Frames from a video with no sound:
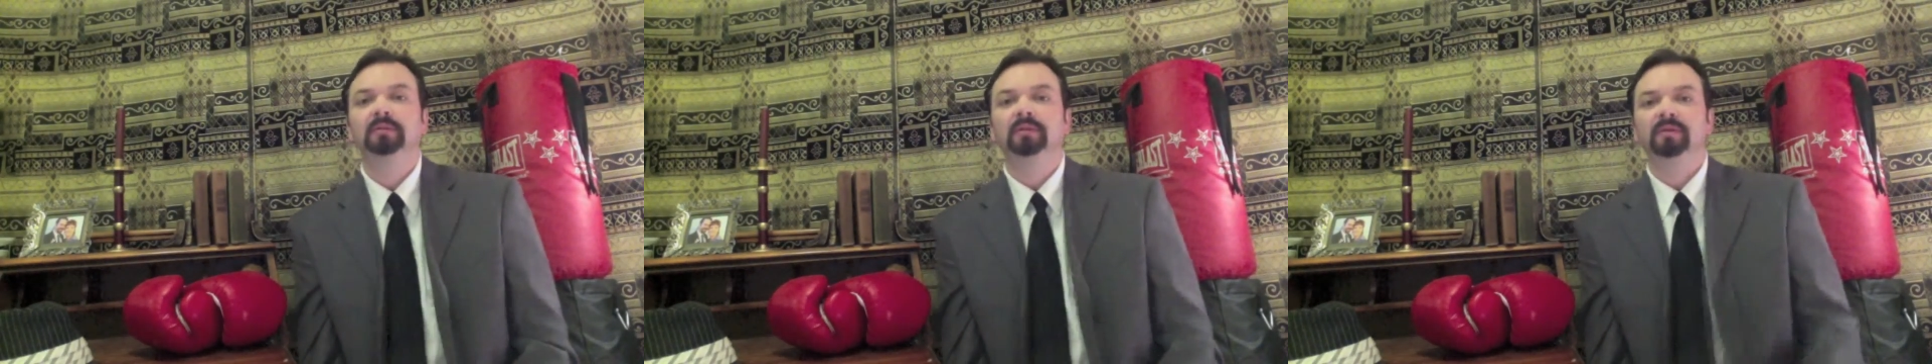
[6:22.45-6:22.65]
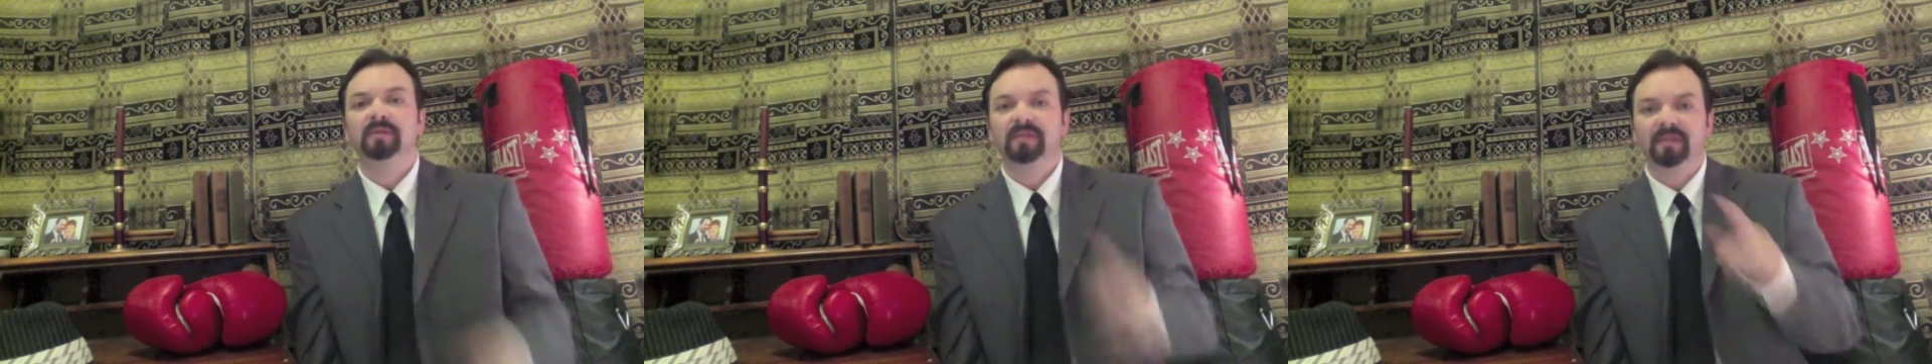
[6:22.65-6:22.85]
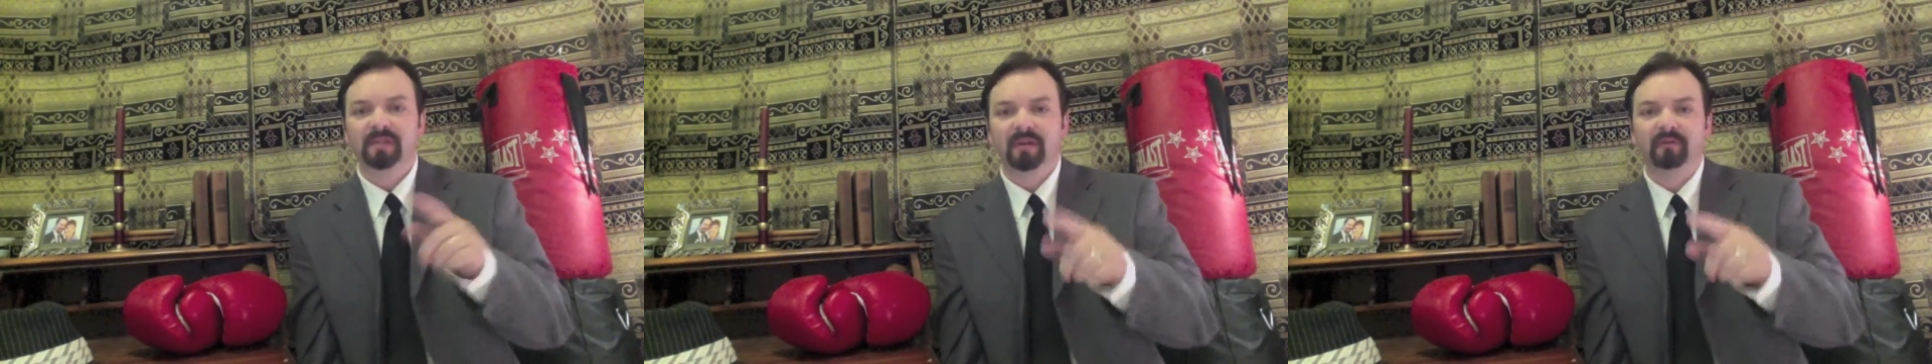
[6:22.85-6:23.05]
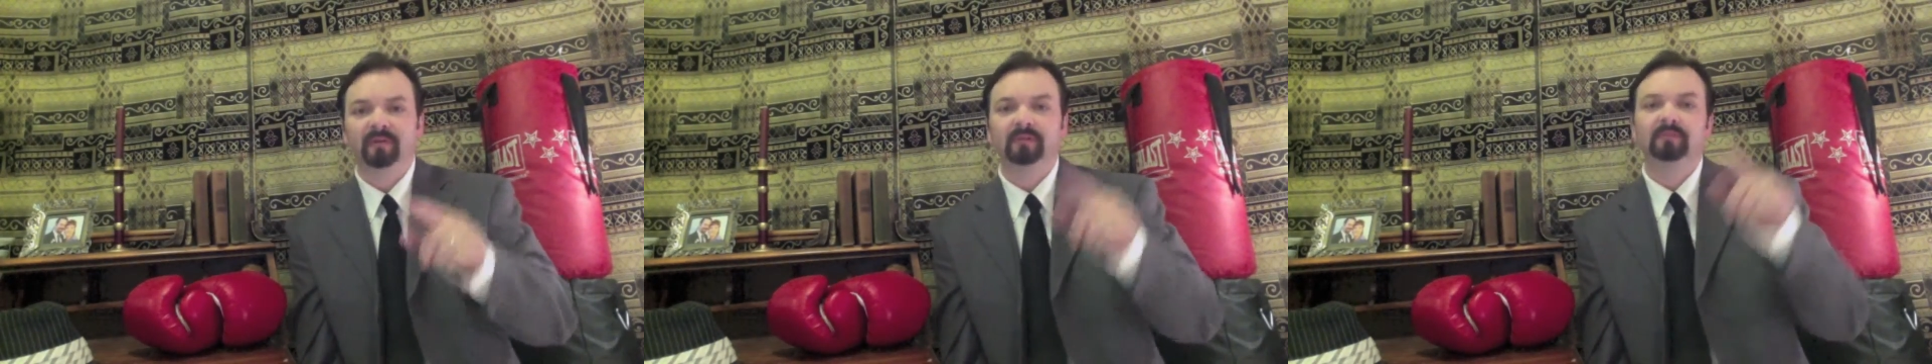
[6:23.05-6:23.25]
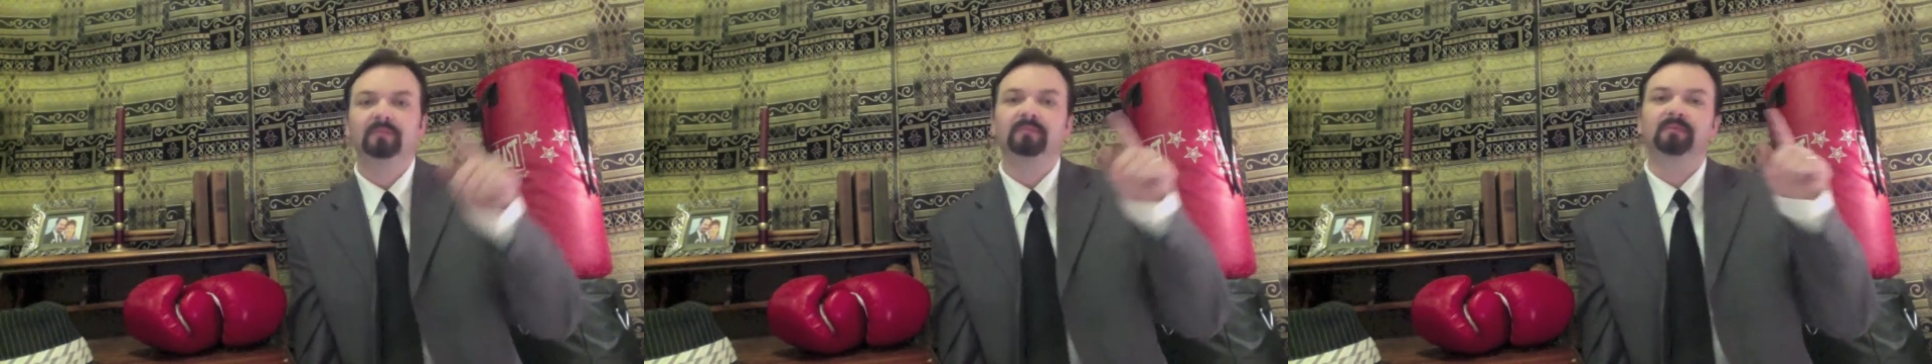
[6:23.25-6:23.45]

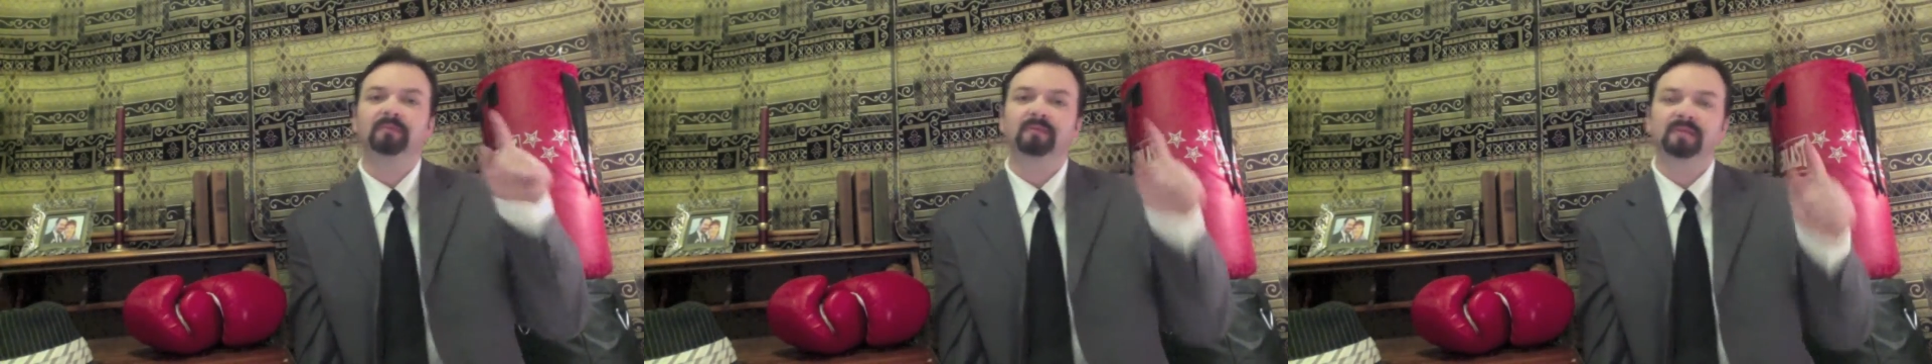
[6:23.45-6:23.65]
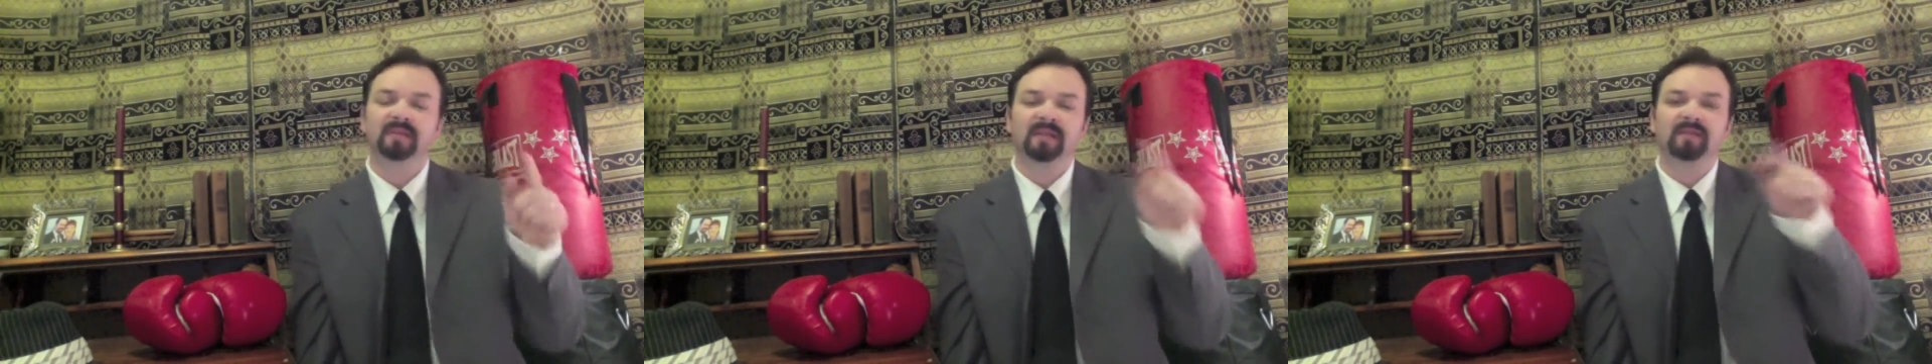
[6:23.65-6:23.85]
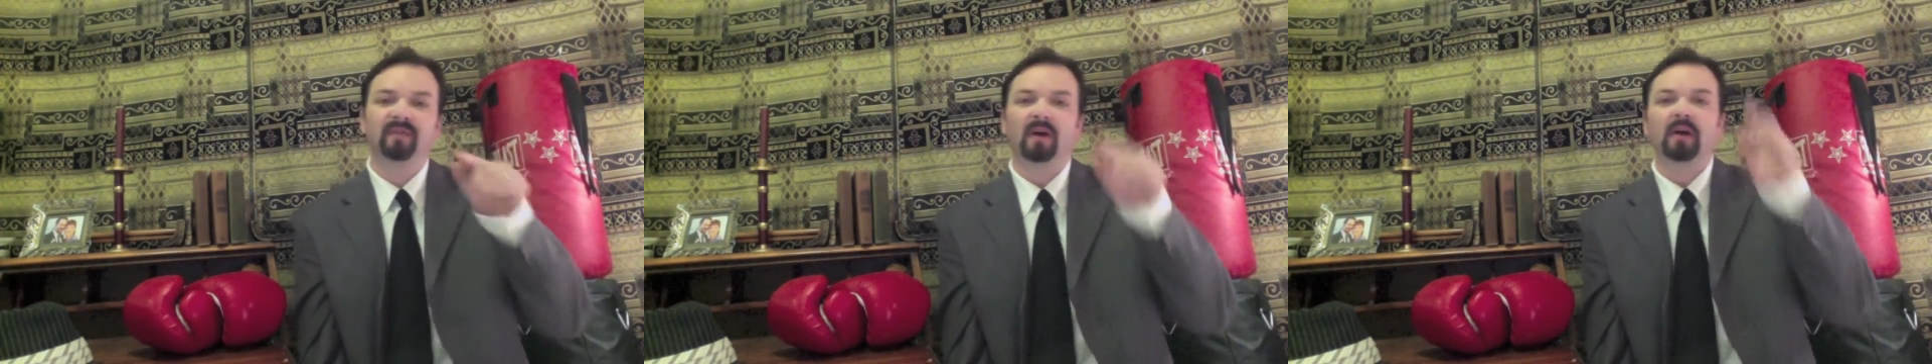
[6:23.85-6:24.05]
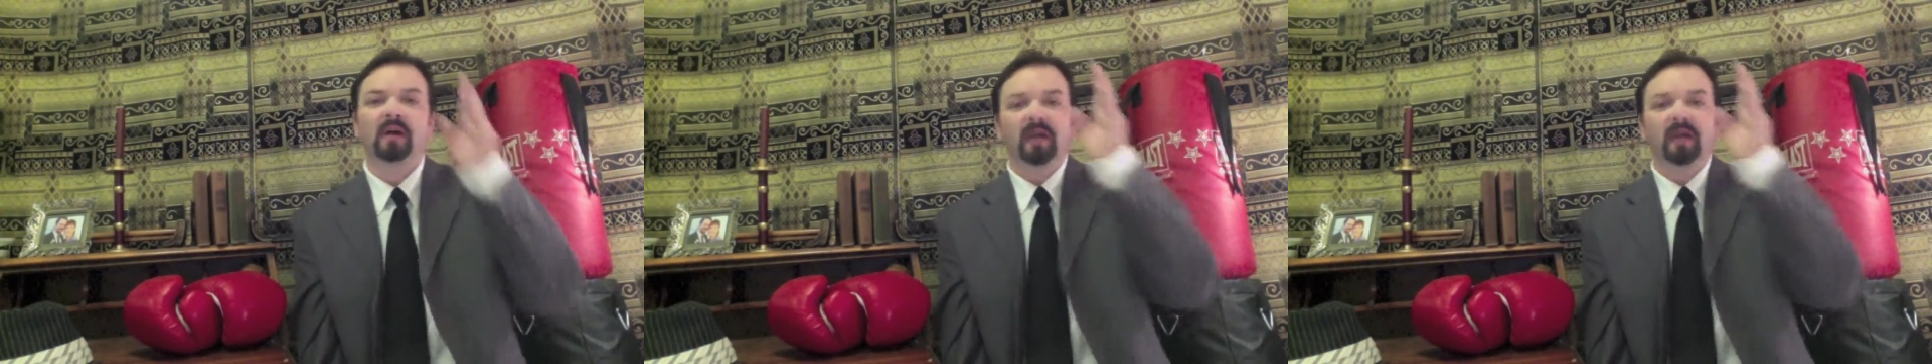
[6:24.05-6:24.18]
7, 6, 5.